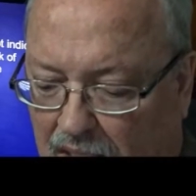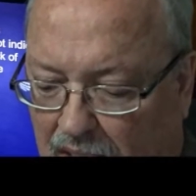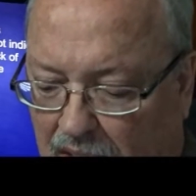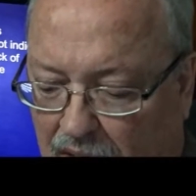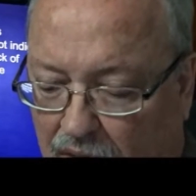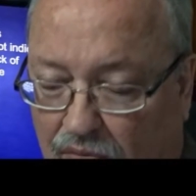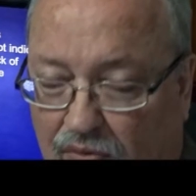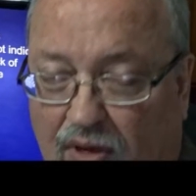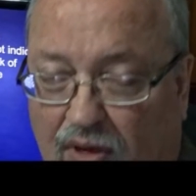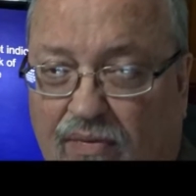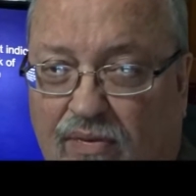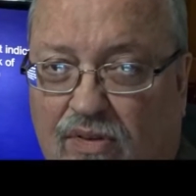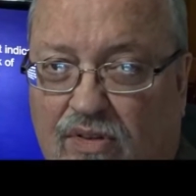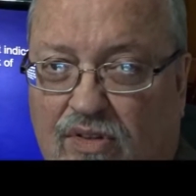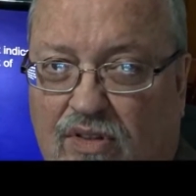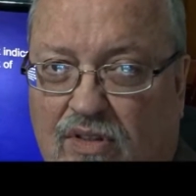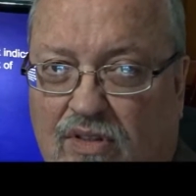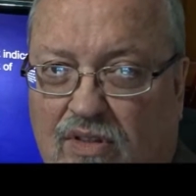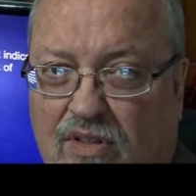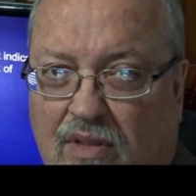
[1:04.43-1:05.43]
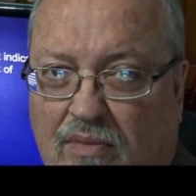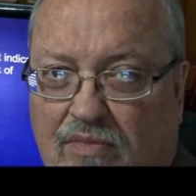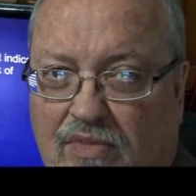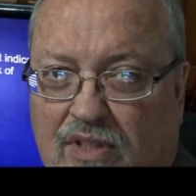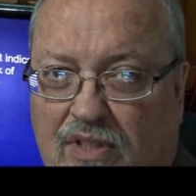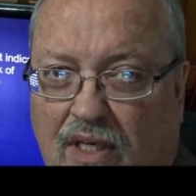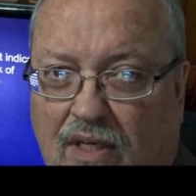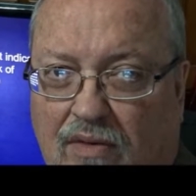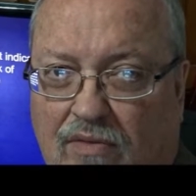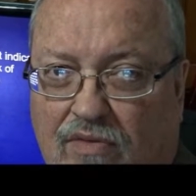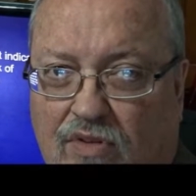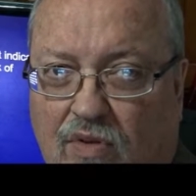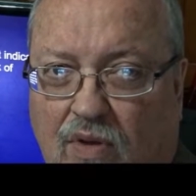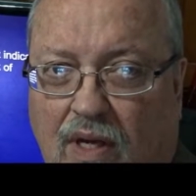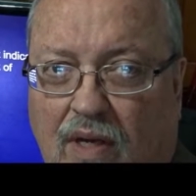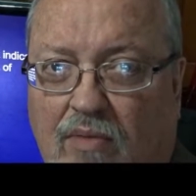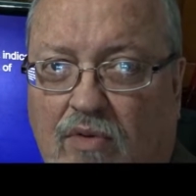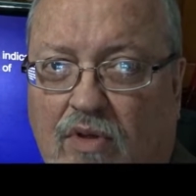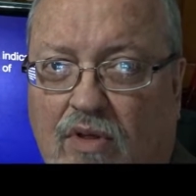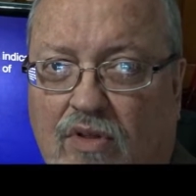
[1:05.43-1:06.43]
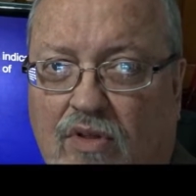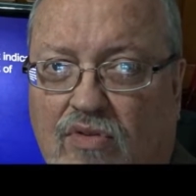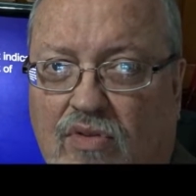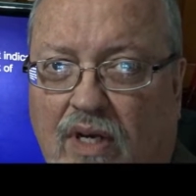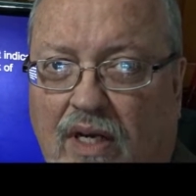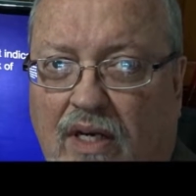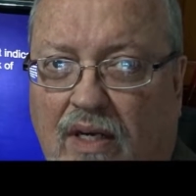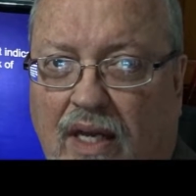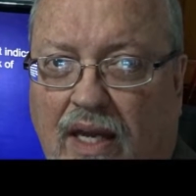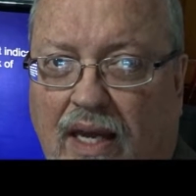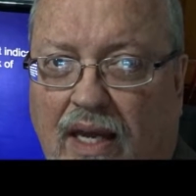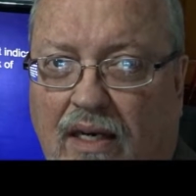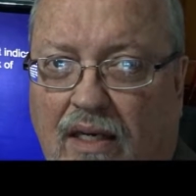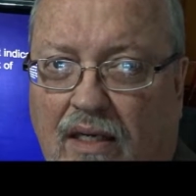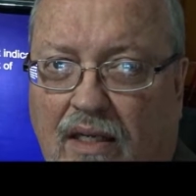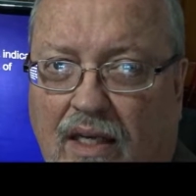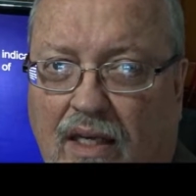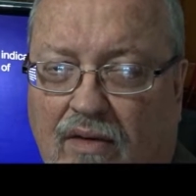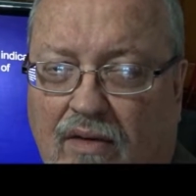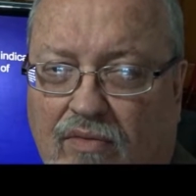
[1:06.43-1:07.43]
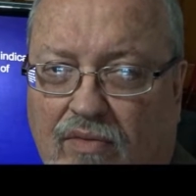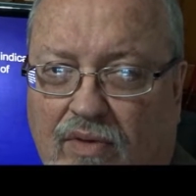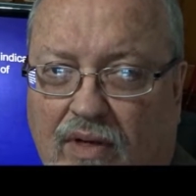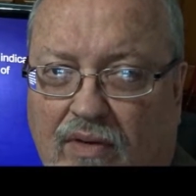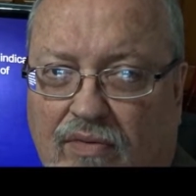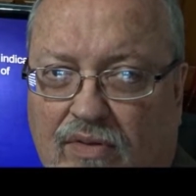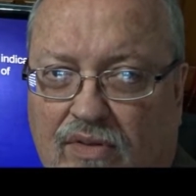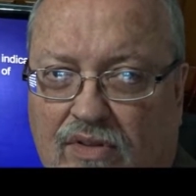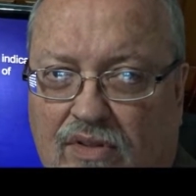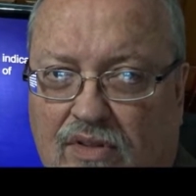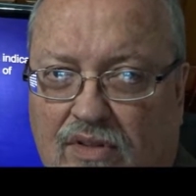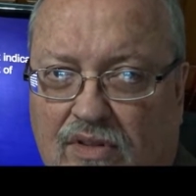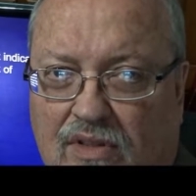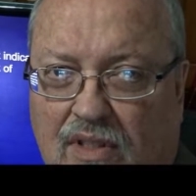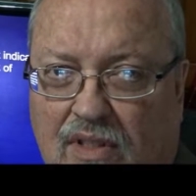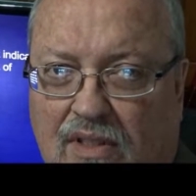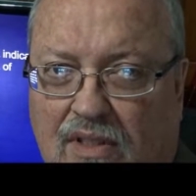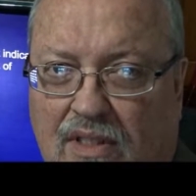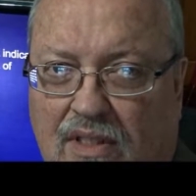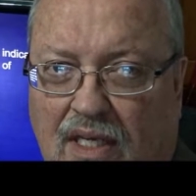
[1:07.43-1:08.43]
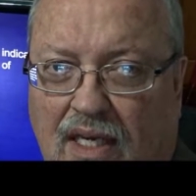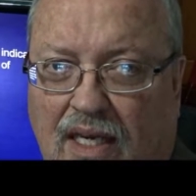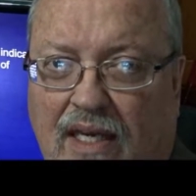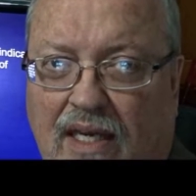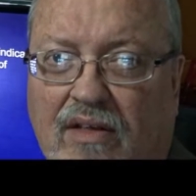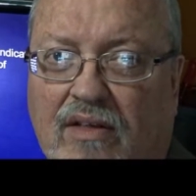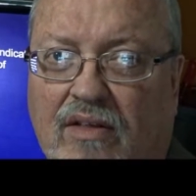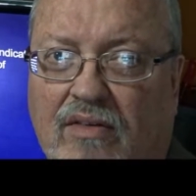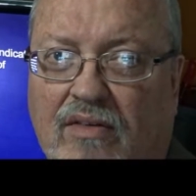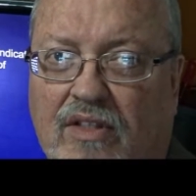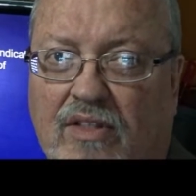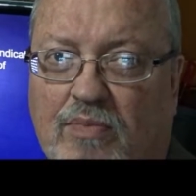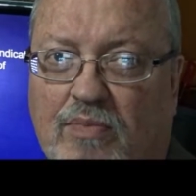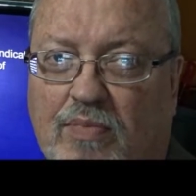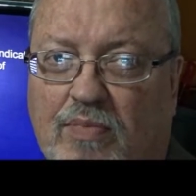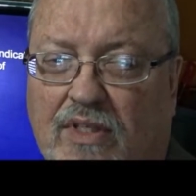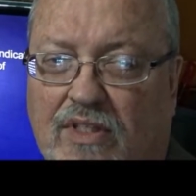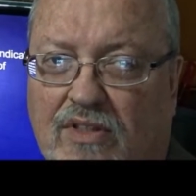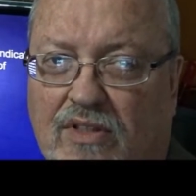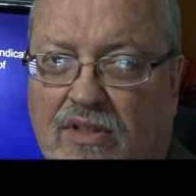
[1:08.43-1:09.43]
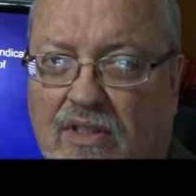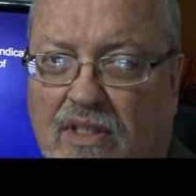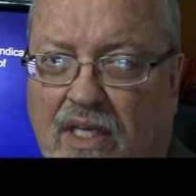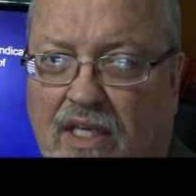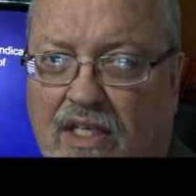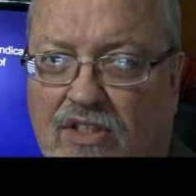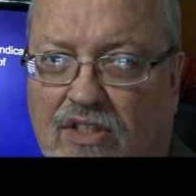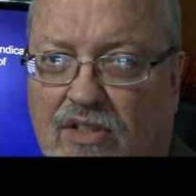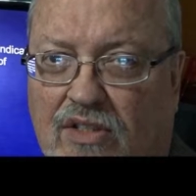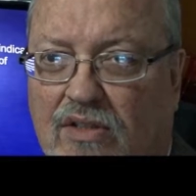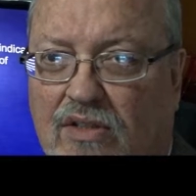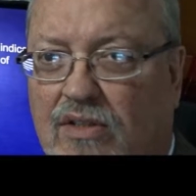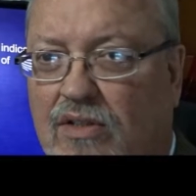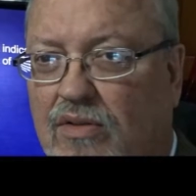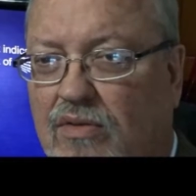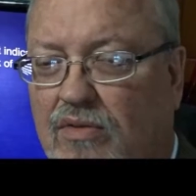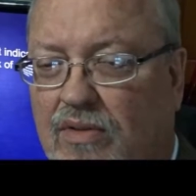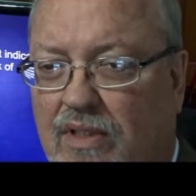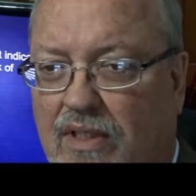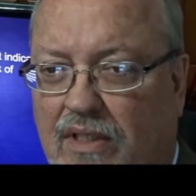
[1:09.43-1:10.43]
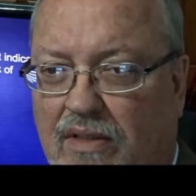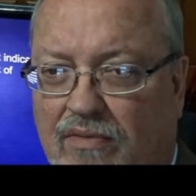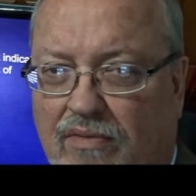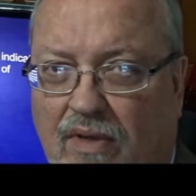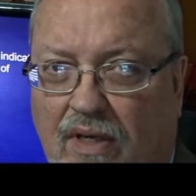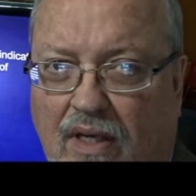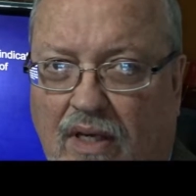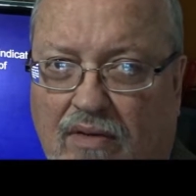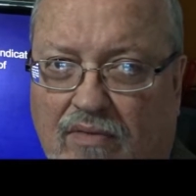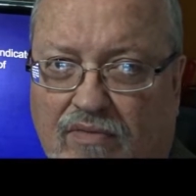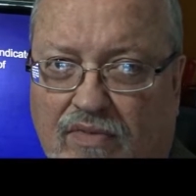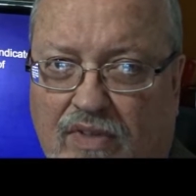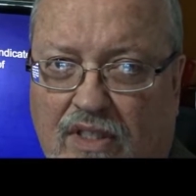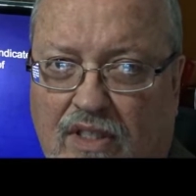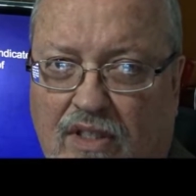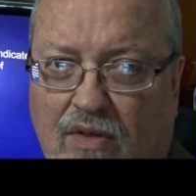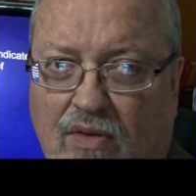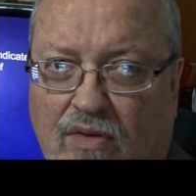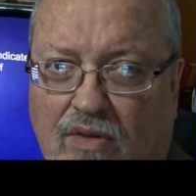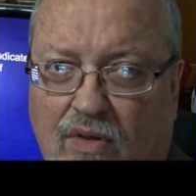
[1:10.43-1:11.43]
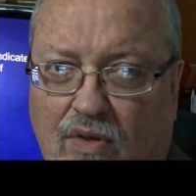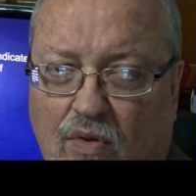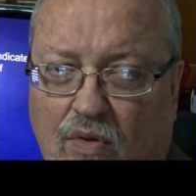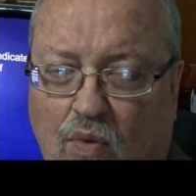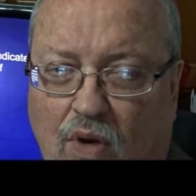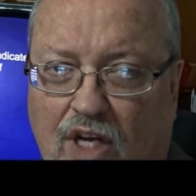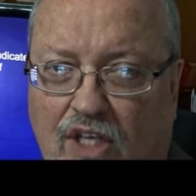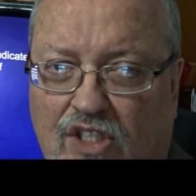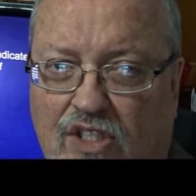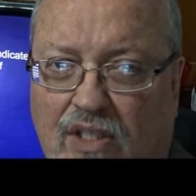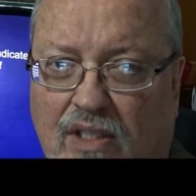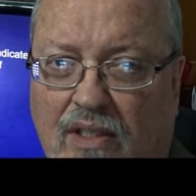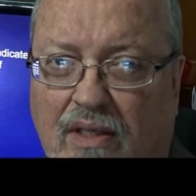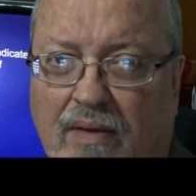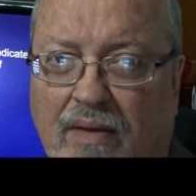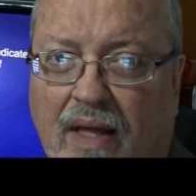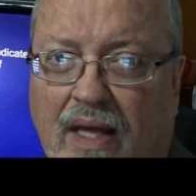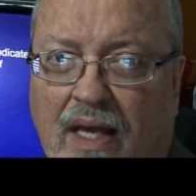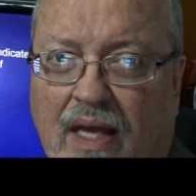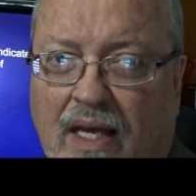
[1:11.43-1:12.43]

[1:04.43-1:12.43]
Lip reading: references themselves. So I'm going to try to add a lot of references at the end of this presentation to the video that you're watching,